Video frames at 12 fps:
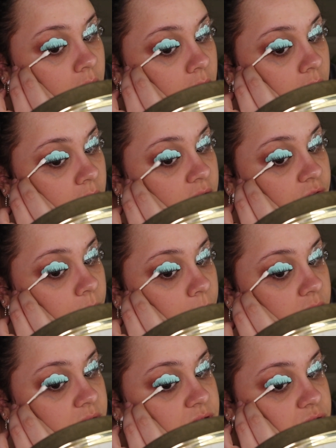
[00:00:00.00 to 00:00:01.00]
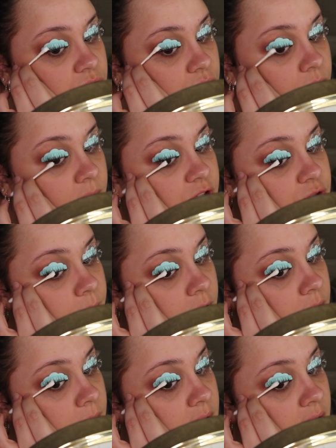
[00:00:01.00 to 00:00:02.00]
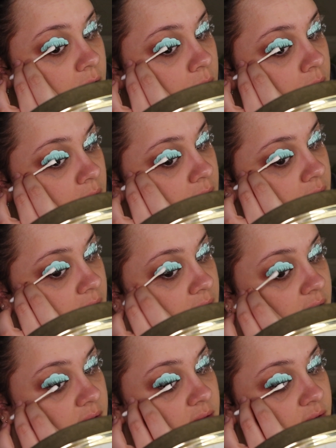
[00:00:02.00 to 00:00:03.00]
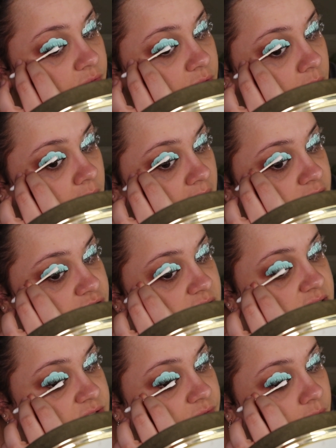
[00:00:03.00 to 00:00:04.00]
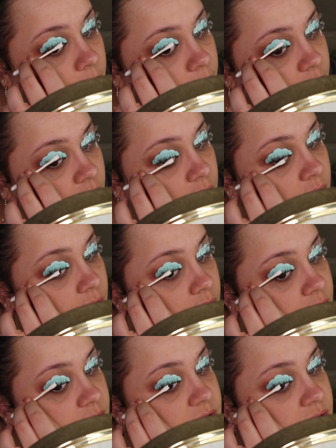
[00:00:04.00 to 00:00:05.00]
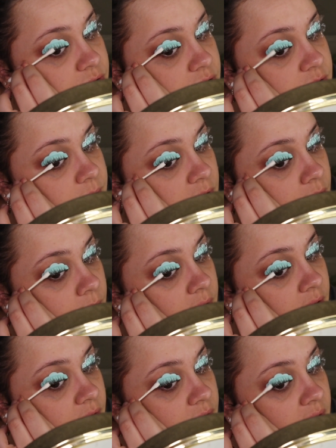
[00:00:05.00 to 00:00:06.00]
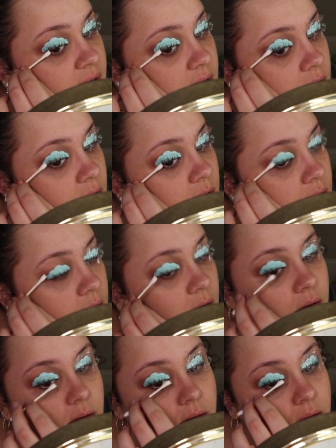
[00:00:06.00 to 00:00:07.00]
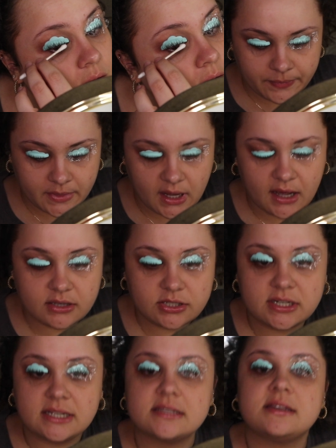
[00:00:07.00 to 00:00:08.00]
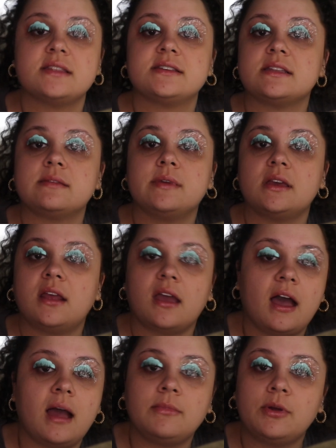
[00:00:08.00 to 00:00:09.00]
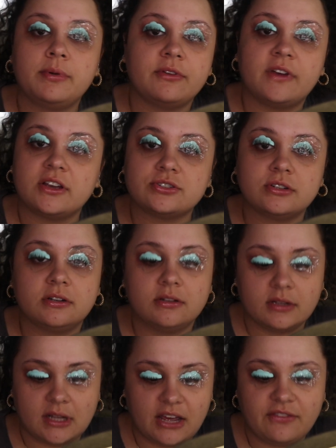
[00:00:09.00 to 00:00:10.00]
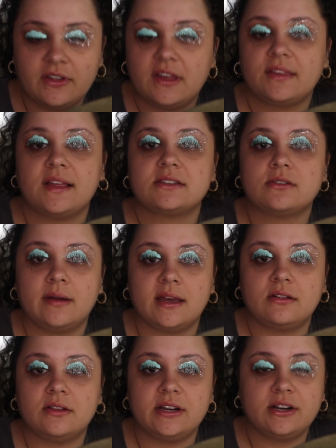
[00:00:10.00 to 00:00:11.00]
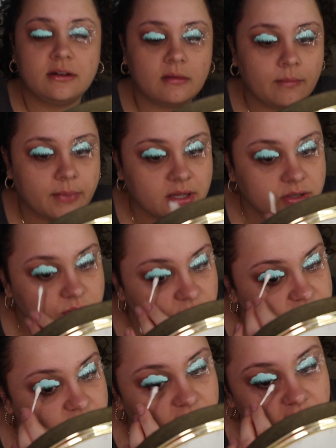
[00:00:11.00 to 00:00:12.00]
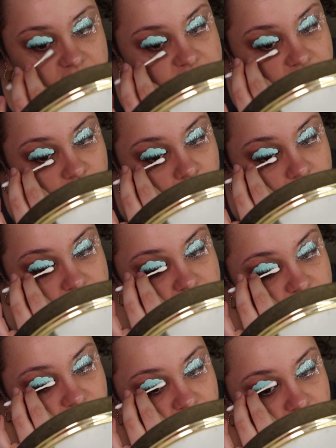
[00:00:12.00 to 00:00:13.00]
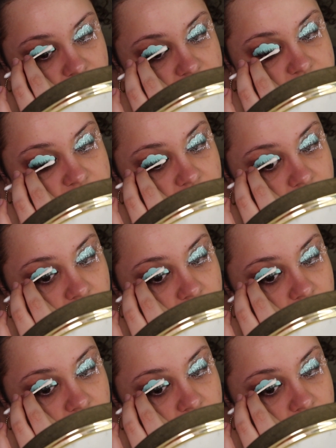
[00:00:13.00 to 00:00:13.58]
And if you put too much perm down, it can lift the lashes from the glue, so just be aware of that. I also didn't say this at the beginning. I'm no professional. I feel like that's quite clear, but just in case anyone was confused,